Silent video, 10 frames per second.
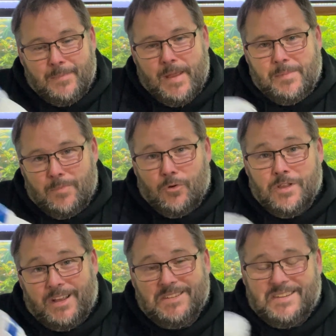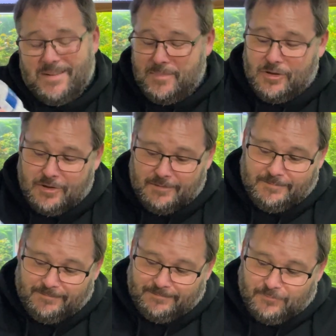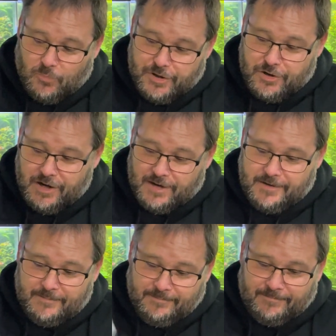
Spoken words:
maybe more like a skim milk when you're done.